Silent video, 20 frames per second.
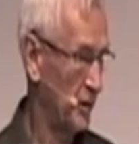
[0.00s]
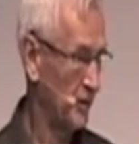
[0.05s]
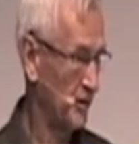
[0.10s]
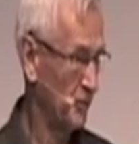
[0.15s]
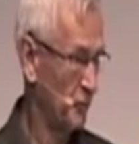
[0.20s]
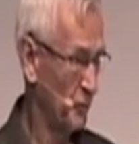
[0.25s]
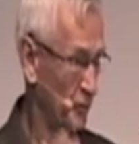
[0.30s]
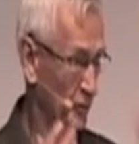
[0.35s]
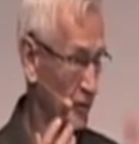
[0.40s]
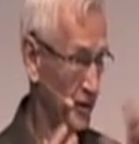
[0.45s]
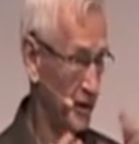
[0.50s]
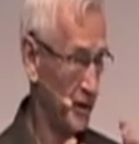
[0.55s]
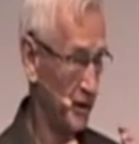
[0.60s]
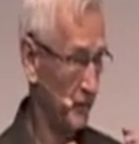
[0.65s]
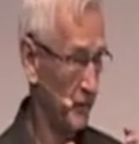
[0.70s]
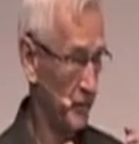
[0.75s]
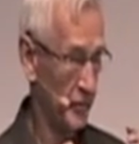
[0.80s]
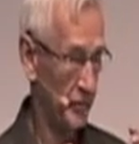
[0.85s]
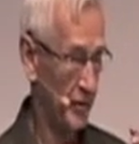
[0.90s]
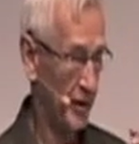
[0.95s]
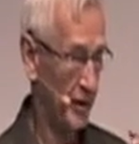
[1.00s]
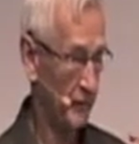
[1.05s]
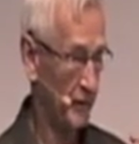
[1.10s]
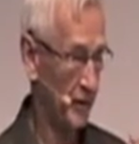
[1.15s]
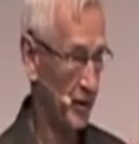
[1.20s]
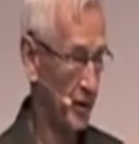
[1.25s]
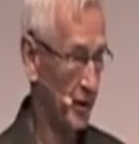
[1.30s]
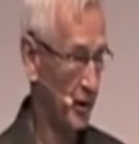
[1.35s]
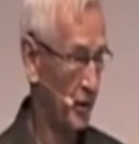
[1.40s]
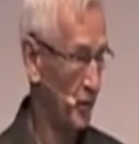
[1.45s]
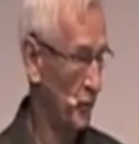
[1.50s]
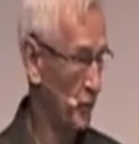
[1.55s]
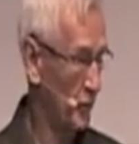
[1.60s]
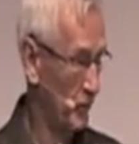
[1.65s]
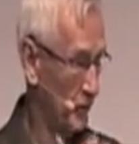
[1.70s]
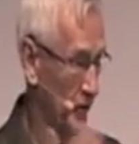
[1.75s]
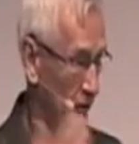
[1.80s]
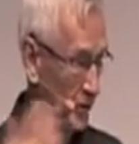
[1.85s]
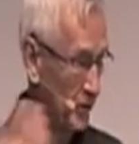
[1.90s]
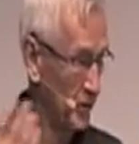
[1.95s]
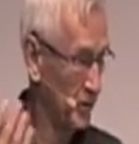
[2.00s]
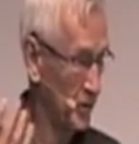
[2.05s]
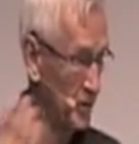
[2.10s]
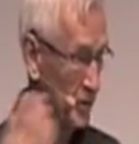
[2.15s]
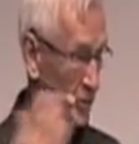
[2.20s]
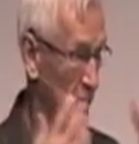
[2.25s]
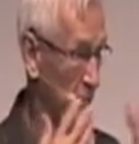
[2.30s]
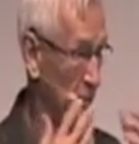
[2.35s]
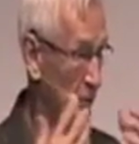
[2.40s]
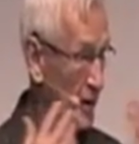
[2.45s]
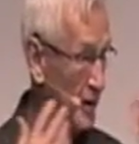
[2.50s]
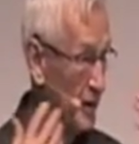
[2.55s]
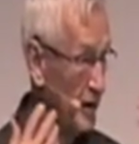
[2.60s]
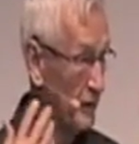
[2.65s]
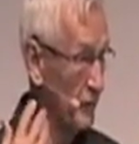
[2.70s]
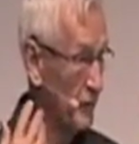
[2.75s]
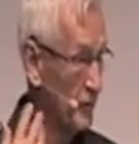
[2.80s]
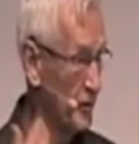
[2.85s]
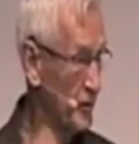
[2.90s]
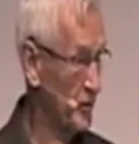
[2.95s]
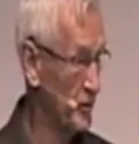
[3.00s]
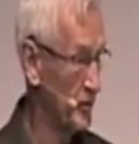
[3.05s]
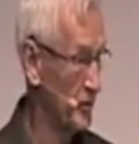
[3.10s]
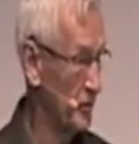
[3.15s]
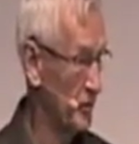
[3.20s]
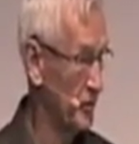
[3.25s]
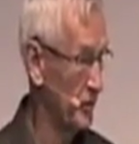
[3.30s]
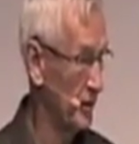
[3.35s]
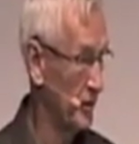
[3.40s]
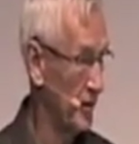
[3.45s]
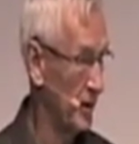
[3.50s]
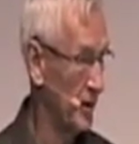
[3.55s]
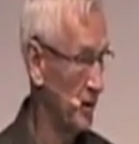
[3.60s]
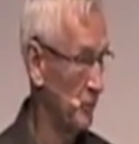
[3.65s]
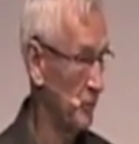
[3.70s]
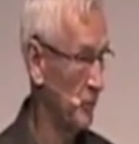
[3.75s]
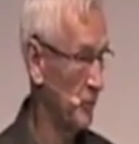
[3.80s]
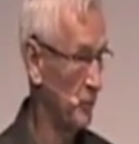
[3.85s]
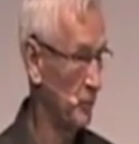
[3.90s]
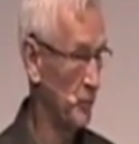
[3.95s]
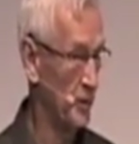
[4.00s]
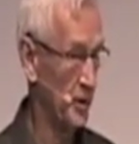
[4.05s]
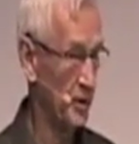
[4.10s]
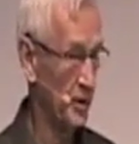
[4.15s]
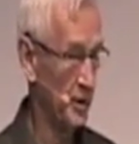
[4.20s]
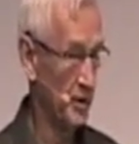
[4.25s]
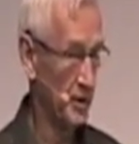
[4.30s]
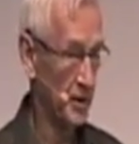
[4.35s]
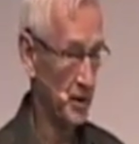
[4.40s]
not really ever driving alone. There are many voices going on with me.